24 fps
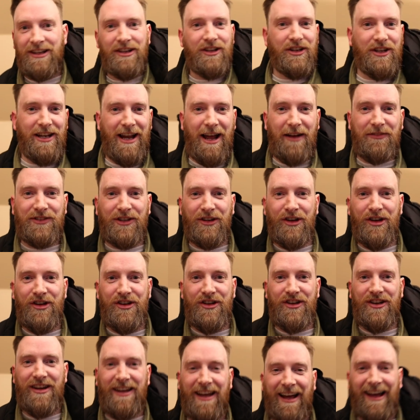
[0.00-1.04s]
Good afternoon,
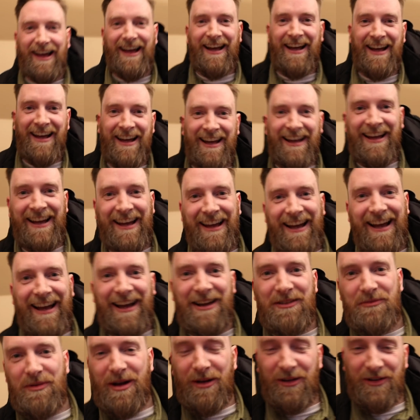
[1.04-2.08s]
and
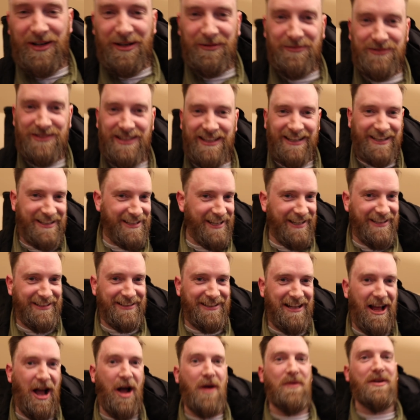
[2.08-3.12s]
welcome to the Kyle
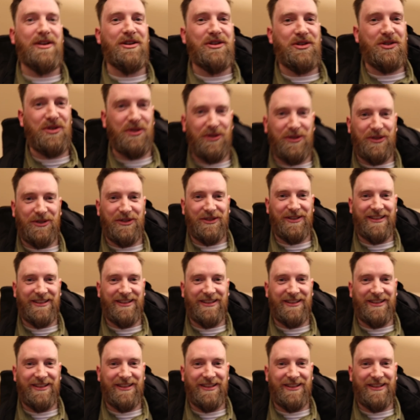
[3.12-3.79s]
Howie Show.